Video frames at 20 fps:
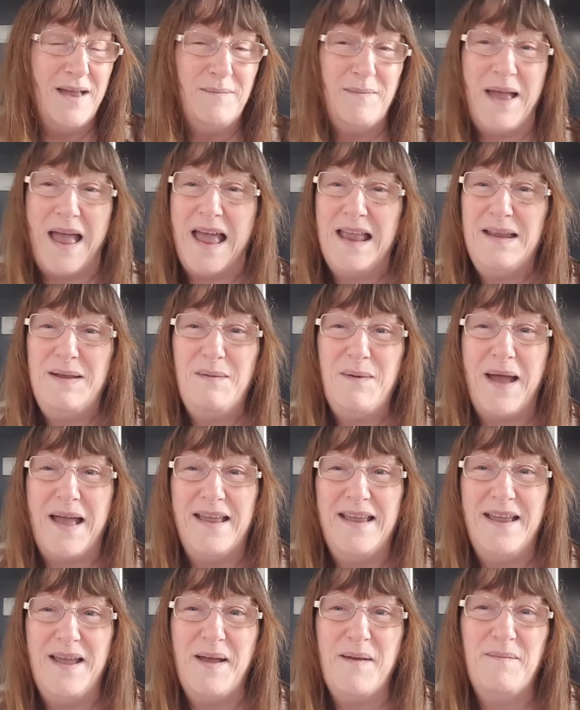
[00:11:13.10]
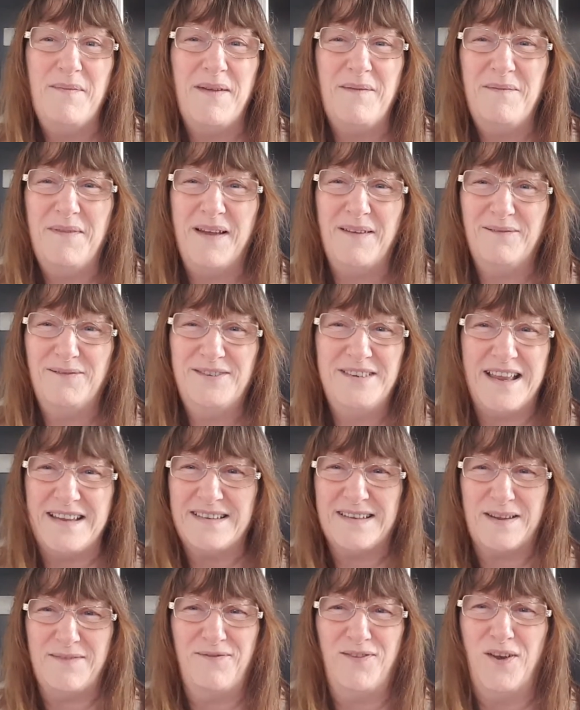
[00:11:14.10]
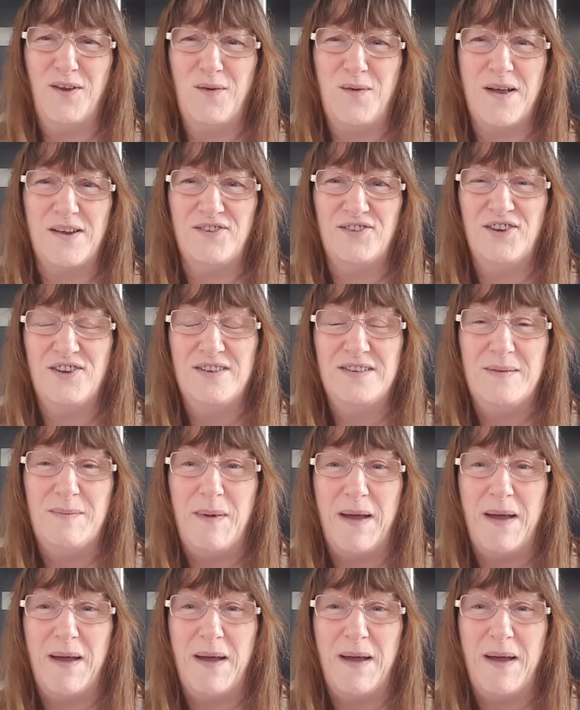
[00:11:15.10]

But anyway, I've asked a few questions